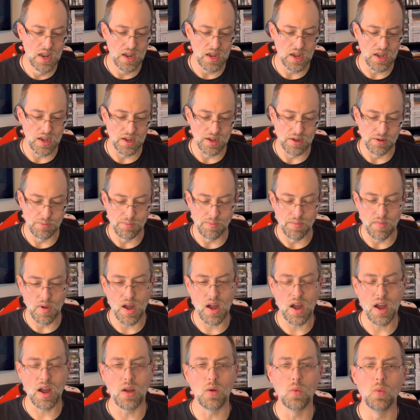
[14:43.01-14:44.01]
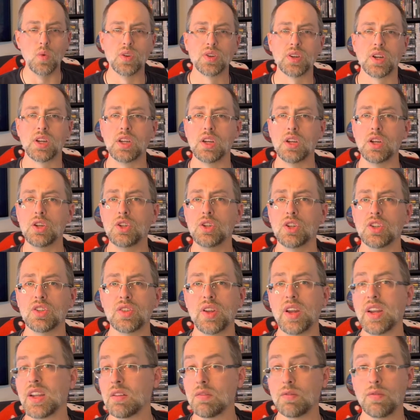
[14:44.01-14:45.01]
I wish I could have just,
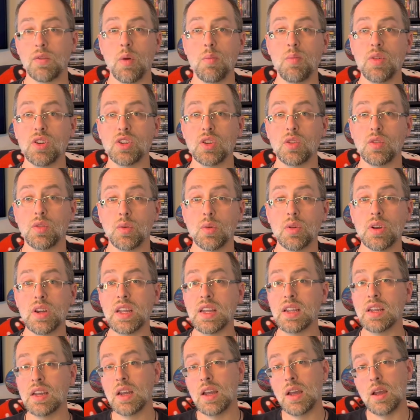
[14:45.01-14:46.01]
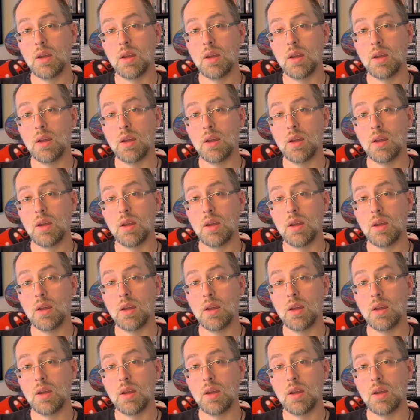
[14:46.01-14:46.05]
like in Front Mission 3,